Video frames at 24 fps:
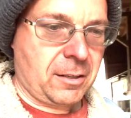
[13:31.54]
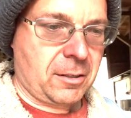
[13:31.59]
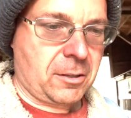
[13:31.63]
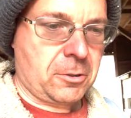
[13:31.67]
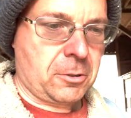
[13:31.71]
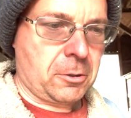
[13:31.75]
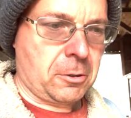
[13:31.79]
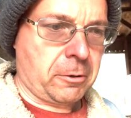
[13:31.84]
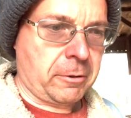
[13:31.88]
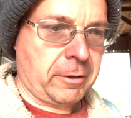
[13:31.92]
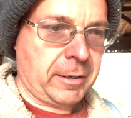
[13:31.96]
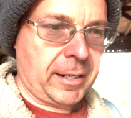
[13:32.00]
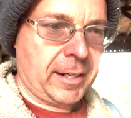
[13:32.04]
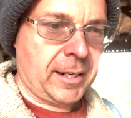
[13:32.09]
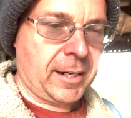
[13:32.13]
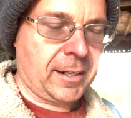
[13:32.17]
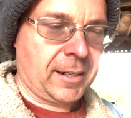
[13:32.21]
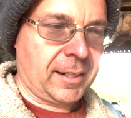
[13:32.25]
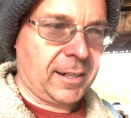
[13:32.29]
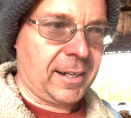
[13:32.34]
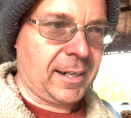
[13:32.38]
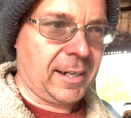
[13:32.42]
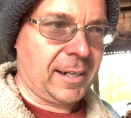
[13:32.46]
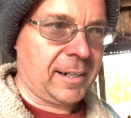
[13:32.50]

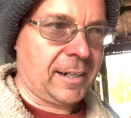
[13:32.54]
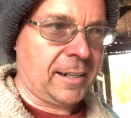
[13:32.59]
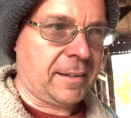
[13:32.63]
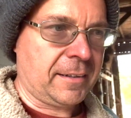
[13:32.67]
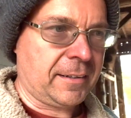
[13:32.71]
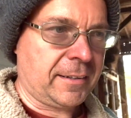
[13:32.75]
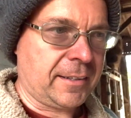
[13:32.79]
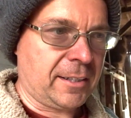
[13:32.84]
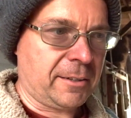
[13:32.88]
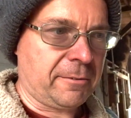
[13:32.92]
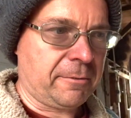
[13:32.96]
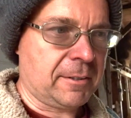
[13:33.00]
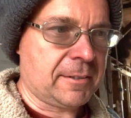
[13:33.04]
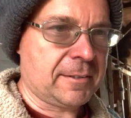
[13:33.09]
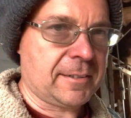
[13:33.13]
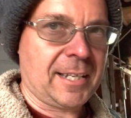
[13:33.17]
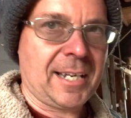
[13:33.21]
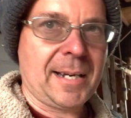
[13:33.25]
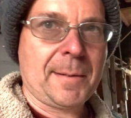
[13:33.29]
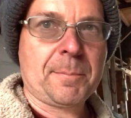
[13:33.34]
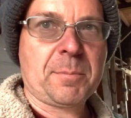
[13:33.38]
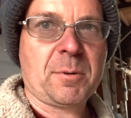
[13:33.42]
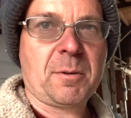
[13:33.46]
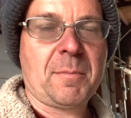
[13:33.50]
Corid, and I think the other one's
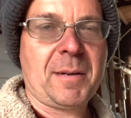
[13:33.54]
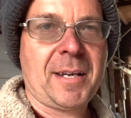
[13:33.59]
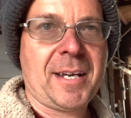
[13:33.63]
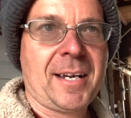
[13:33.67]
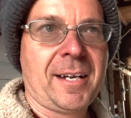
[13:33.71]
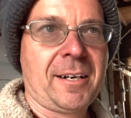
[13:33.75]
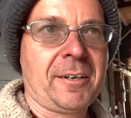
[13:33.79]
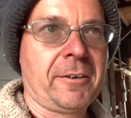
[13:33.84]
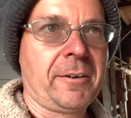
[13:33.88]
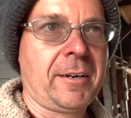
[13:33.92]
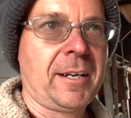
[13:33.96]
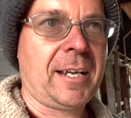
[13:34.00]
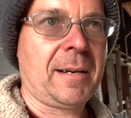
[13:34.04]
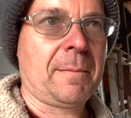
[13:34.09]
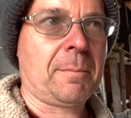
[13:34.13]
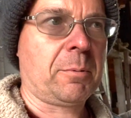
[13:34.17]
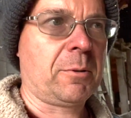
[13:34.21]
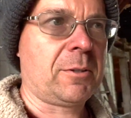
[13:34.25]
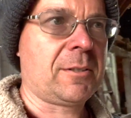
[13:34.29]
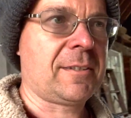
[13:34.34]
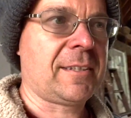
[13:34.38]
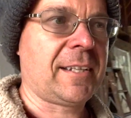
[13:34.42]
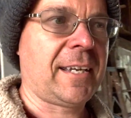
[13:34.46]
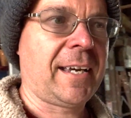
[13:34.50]
Ampromed or
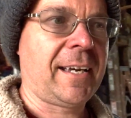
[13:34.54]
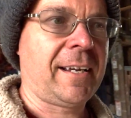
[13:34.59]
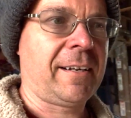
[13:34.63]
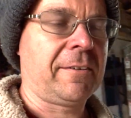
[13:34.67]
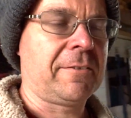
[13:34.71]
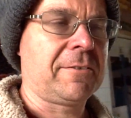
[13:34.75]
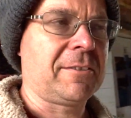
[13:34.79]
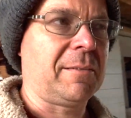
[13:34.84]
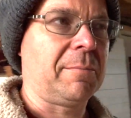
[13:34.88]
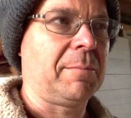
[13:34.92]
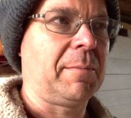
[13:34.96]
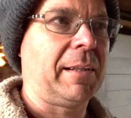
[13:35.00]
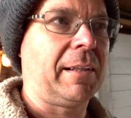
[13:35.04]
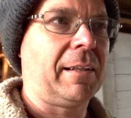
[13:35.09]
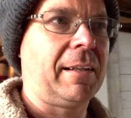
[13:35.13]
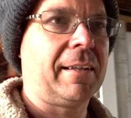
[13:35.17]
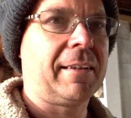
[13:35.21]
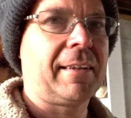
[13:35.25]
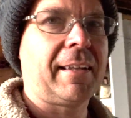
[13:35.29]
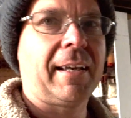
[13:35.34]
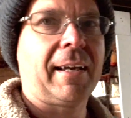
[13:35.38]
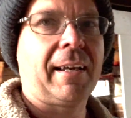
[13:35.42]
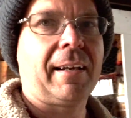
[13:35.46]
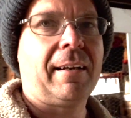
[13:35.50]
Amprostat or something
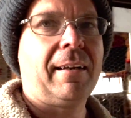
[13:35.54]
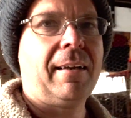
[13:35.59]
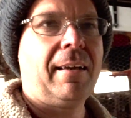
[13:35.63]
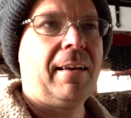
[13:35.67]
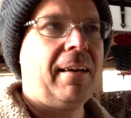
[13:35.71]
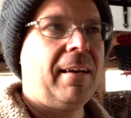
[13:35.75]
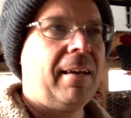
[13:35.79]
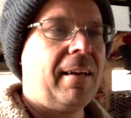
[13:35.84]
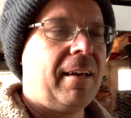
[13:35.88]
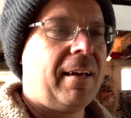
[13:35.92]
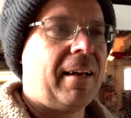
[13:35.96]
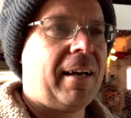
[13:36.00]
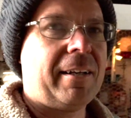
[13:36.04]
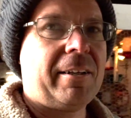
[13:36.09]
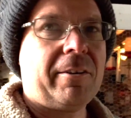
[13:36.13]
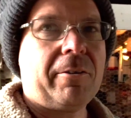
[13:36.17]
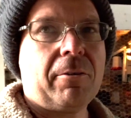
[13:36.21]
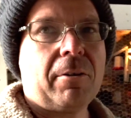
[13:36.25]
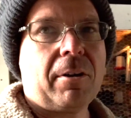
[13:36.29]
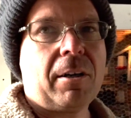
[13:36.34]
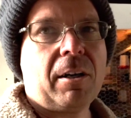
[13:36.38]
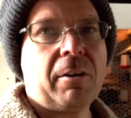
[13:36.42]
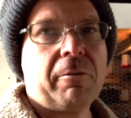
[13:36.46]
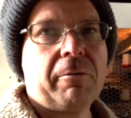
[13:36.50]
like that. I
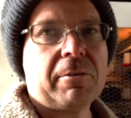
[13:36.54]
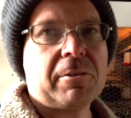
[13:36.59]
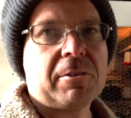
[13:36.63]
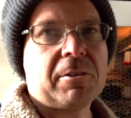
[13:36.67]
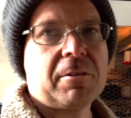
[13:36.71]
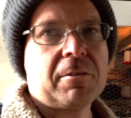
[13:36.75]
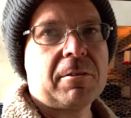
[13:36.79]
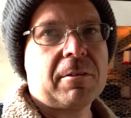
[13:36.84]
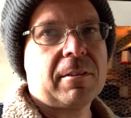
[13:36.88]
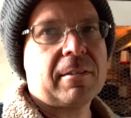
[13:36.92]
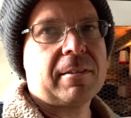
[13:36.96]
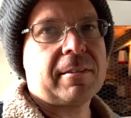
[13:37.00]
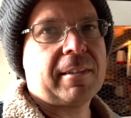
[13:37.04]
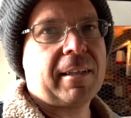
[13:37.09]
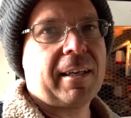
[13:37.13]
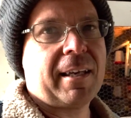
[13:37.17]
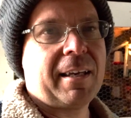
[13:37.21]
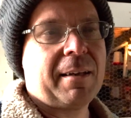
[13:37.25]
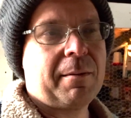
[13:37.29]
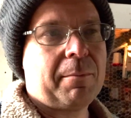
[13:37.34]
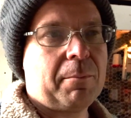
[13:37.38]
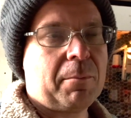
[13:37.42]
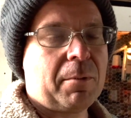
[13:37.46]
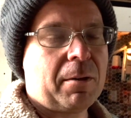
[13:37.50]
don't always use the
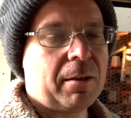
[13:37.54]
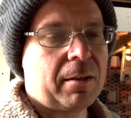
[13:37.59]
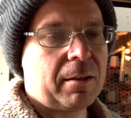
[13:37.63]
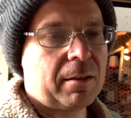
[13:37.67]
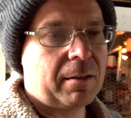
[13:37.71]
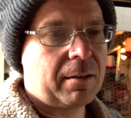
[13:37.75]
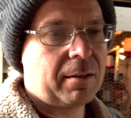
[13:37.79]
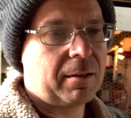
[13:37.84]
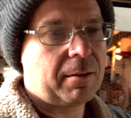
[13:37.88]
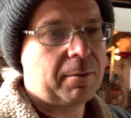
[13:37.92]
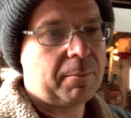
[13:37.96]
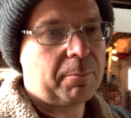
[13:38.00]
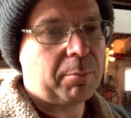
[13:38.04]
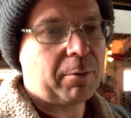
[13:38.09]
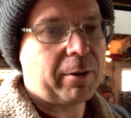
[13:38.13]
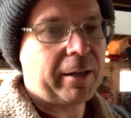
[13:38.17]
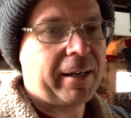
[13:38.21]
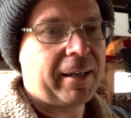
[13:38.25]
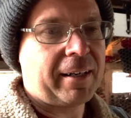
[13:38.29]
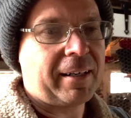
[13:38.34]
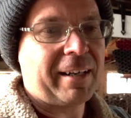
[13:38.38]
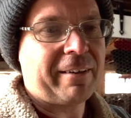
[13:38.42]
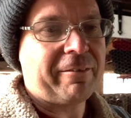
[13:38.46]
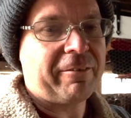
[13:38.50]
same
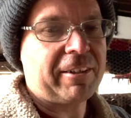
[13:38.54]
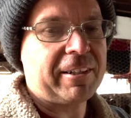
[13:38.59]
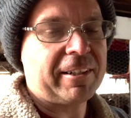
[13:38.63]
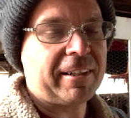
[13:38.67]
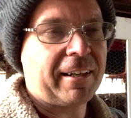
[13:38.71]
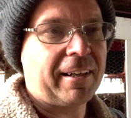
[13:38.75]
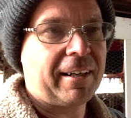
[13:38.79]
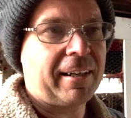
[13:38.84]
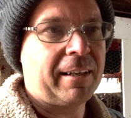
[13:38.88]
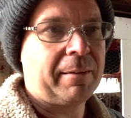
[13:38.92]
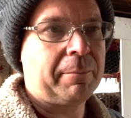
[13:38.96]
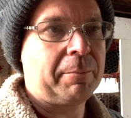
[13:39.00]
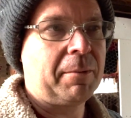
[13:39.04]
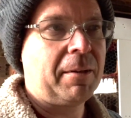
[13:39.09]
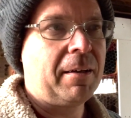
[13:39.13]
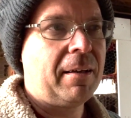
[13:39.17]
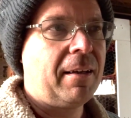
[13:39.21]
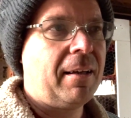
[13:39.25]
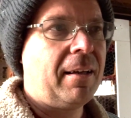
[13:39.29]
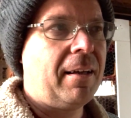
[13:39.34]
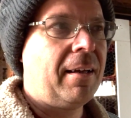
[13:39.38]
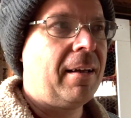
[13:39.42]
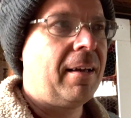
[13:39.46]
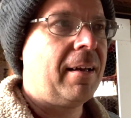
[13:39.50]
brand every time,
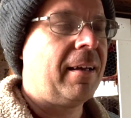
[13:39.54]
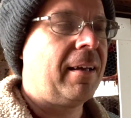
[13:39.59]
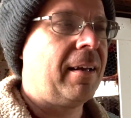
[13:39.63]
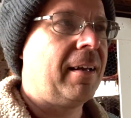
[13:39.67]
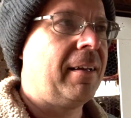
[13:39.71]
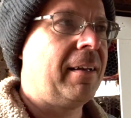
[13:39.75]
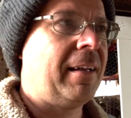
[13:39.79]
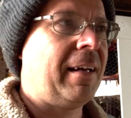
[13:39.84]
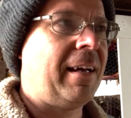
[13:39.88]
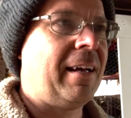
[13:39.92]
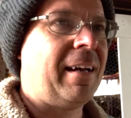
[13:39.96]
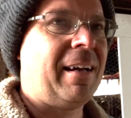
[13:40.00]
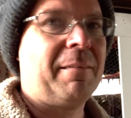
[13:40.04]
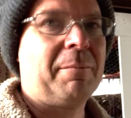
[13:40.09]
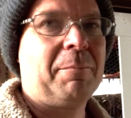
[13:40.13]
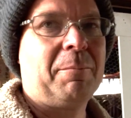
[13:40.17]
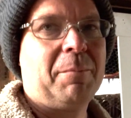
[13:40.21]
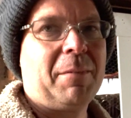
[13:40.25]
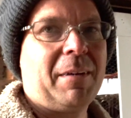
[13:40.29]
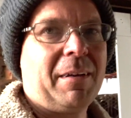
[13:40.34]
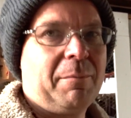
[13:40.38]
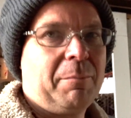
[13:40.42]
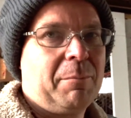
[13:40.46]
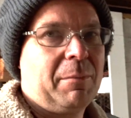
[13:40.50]
and
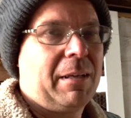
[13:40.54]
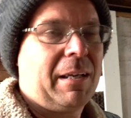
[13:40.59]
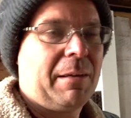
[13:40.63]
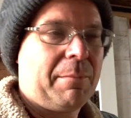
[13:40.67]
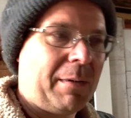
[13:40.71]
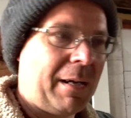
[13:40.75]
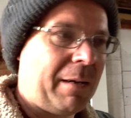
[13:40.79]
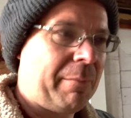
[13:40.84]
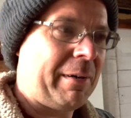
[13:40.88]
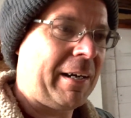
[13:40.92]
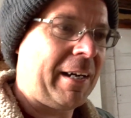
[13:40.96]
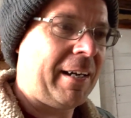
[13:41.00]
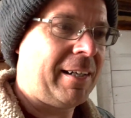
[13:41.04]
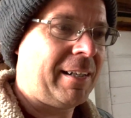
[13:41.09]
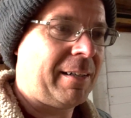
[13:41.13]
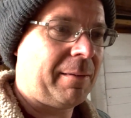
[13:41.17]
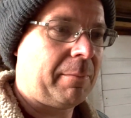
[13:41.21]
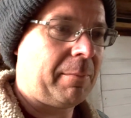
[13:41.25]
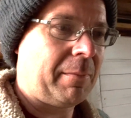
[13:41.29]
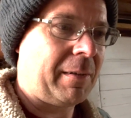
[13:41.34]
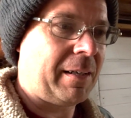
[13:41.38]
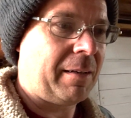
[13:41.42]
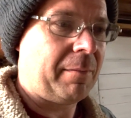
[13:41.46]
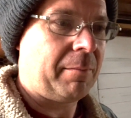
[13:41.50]
I'm in my mind
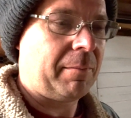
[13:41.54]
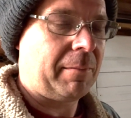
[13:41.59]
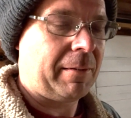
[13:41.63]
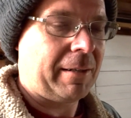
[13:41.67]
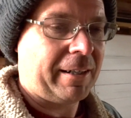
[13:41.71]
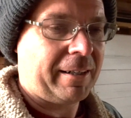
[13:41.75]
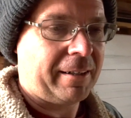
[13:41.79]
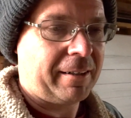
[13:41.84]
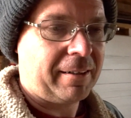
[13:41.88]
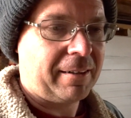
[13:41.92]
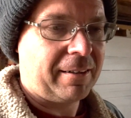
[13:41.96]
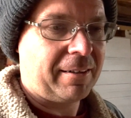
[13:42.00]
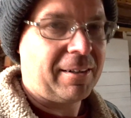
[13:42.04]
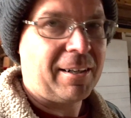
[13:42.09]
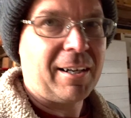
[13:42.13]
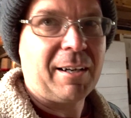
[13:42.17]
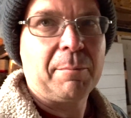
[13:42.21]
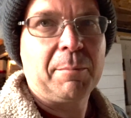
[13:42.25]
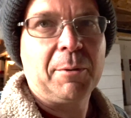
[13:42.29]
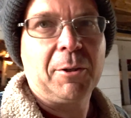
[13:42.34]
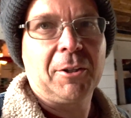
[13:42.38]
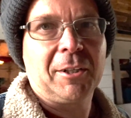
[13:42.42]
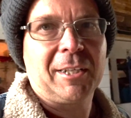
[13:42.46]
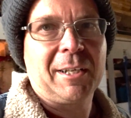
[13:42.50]
I'm
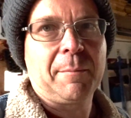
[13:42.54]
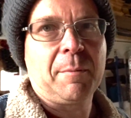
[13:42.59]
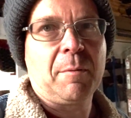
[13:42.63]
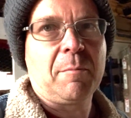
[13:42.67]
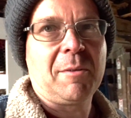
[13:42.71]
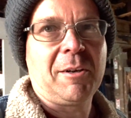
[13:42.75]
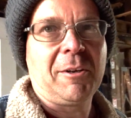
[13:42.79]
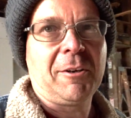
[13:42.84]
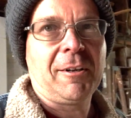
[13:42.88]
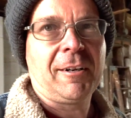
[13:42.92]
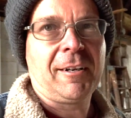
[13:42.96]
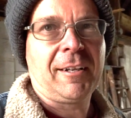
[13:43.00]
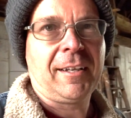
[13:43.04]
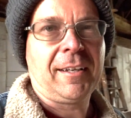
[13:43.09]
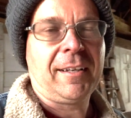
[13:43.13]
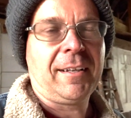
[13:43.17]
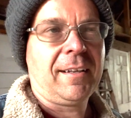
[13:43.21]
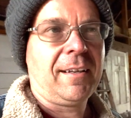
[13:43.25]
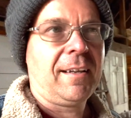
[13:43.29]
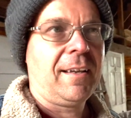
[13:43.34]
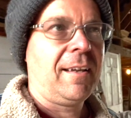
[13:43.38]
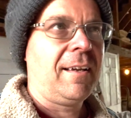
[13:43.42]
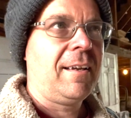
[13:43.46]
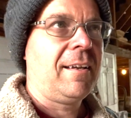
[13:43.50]
not building up immunity
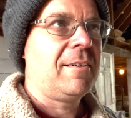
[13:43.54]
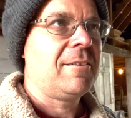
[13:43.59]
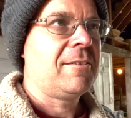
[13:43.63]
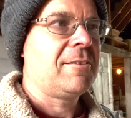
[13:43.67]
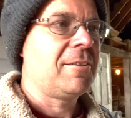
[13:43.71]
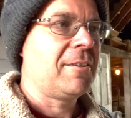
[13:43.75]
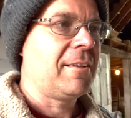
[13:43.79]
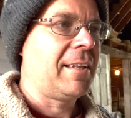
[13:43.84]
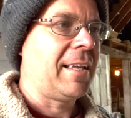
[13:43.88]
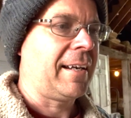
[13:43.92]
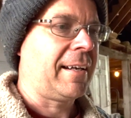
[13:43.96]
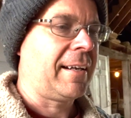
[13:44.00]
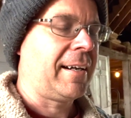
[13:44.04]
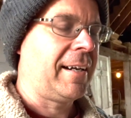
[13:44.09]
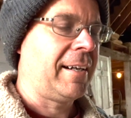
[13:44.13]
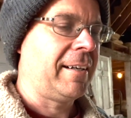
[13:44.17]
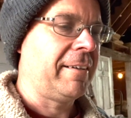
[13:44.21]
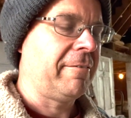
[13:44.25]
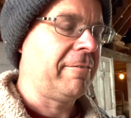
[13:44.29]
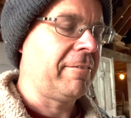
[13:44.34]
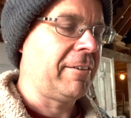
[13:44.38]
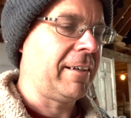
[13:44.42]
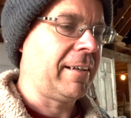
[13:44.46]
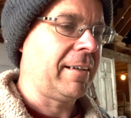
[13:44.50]
to that kind
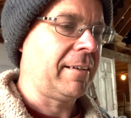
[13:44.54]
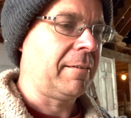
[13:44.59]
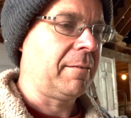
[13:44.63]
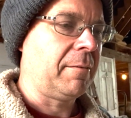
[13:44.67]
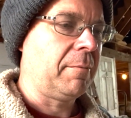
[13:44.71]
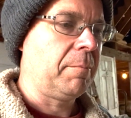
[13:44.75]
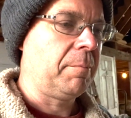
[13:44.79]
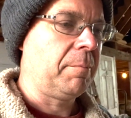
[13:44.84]
of